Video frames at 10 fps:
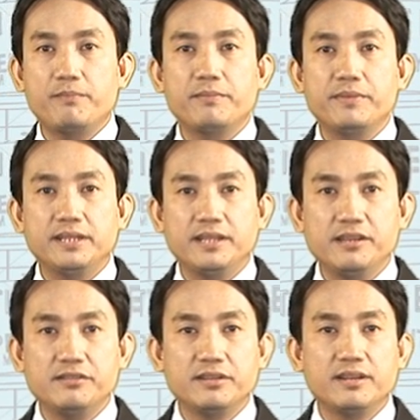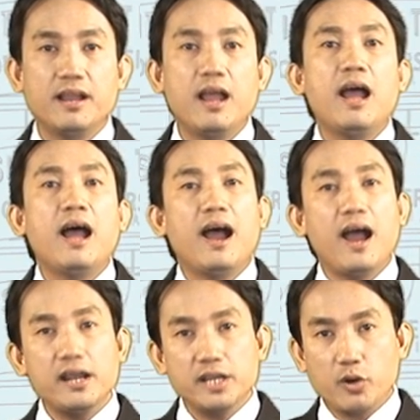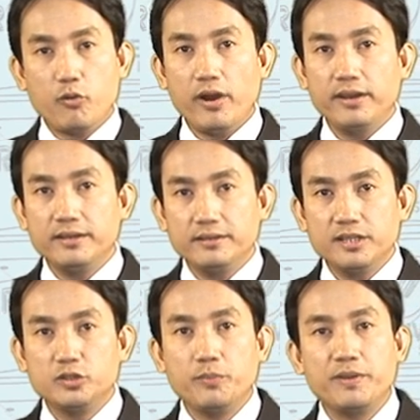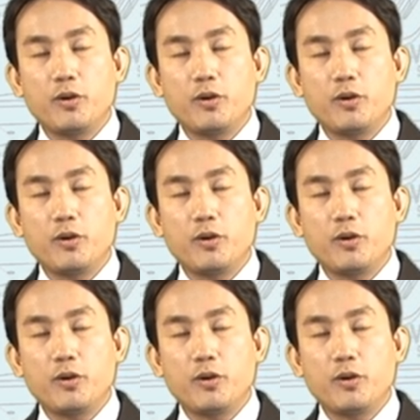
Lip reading: implementation are required to be